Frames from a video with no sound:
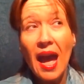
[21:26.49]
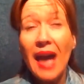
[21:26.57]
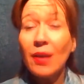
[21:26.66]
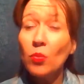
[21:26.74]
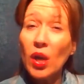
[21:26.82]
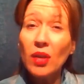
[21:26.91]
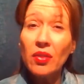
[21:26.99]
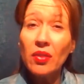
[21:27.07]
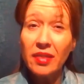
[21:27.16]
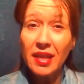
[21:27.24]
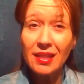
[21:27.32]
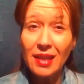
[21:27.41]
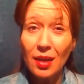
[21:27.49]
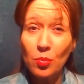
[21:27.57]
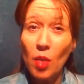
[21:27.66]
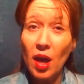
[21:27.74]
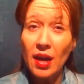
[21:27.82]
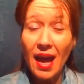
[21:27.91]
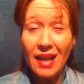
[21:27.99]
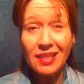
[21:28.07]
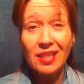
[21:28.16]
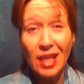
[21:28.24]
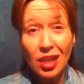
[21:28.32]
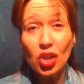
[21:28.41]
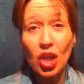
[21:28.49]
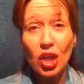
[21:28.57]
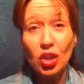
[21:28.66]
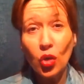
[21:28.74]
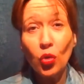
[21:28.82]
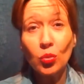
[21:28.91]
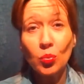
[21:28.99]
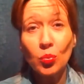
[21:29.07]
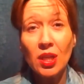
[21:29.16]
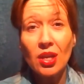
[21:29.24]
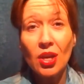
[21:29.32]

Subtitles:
And one of the things that my acting teacher had told me